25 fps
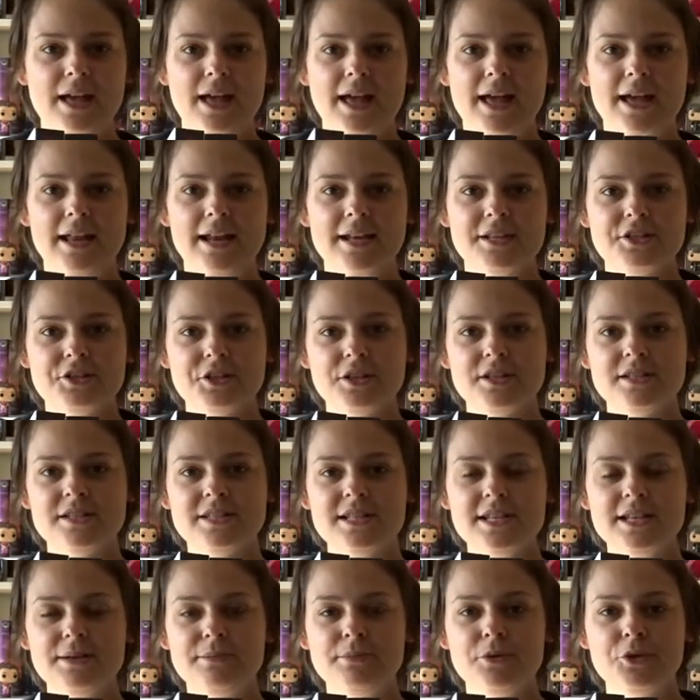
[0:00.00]
And as you can
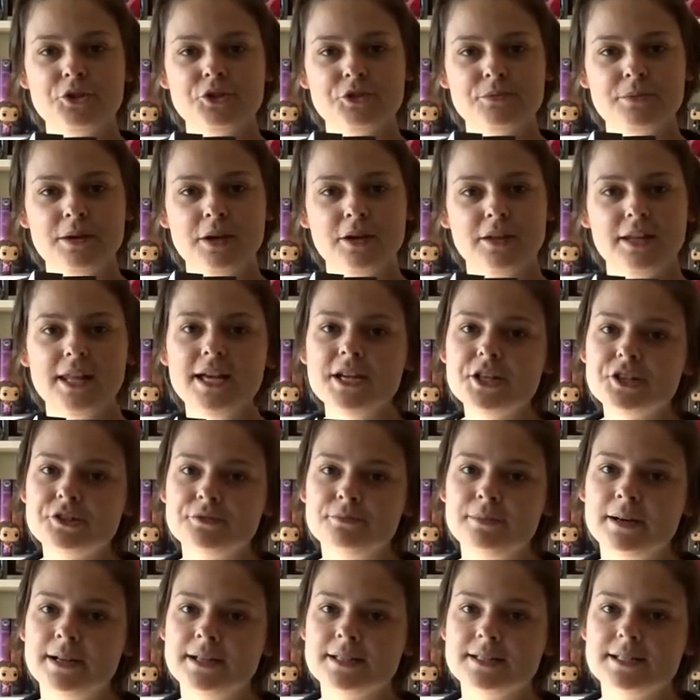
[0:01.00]
see, most of my collection,
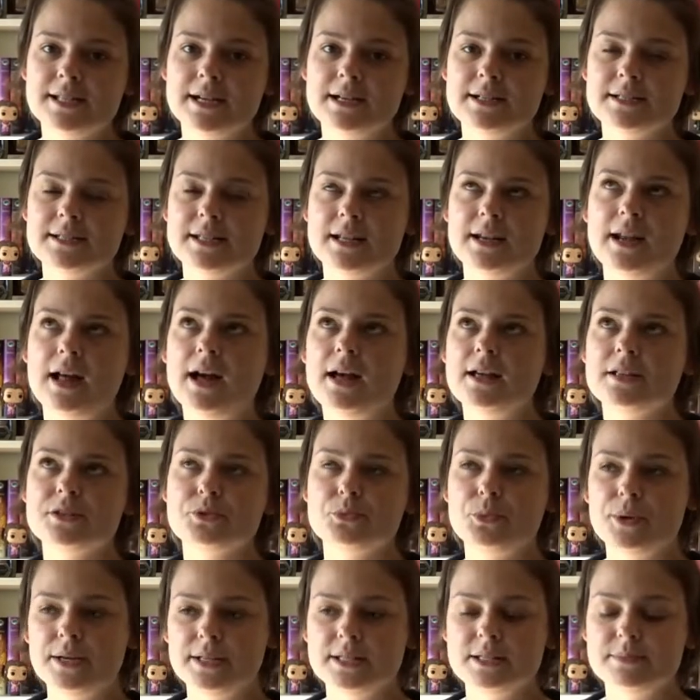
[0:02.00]
Brandon Sanderson,
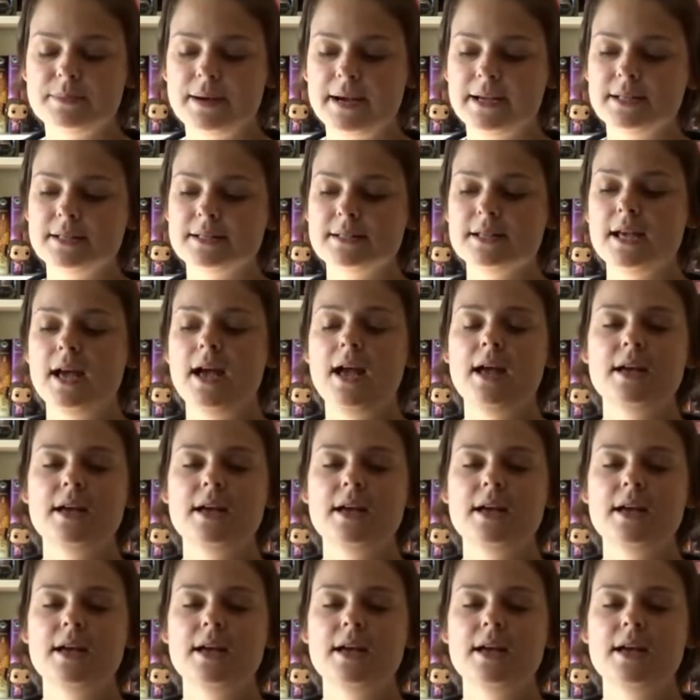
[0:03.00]
has white spines.